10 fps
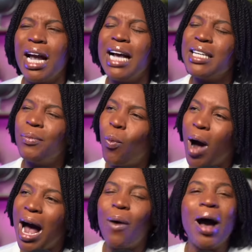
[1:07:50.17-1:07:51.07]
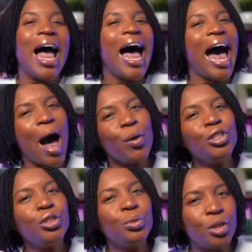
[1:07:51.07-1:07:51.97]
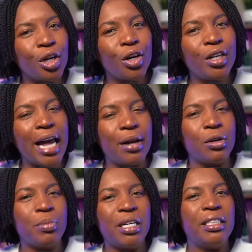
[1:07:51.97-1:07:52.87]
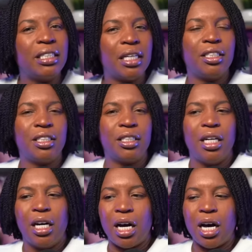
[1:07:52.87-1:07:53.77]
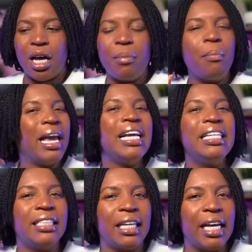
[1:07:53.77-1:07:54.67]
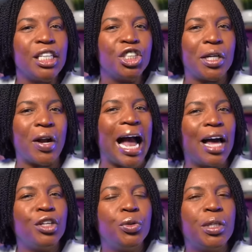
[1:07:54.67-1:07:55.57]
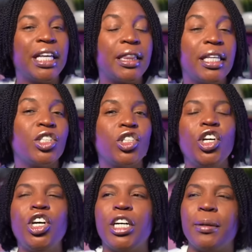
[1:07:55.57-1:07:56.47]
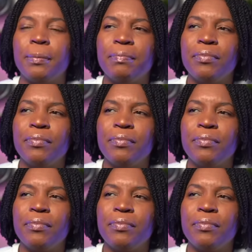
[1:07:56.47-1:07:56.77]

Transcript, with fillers: I said, wow, how did you learn how to be such an amazing illustrator? How did you get this good?